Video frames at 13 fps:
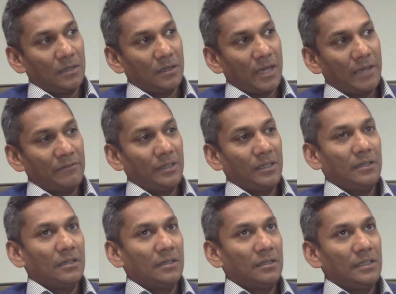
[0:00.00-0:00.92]

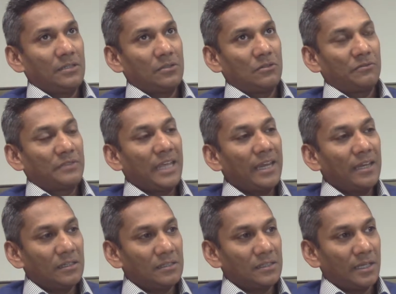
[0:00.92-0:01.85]
having a list of
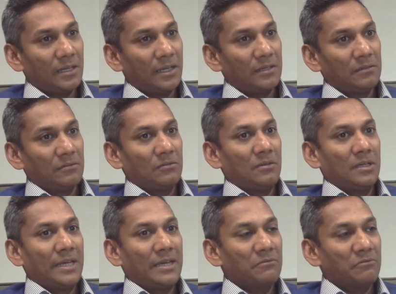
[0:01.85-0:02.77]
tenants and
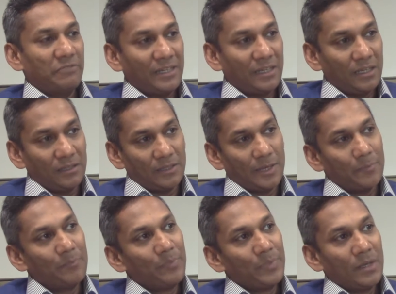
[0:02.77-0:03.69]
vetting
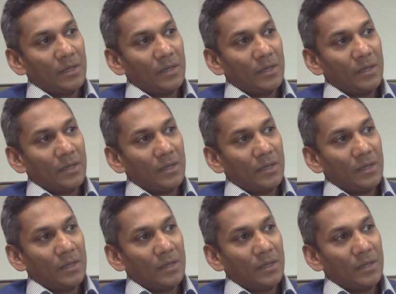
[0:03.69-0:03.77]
them,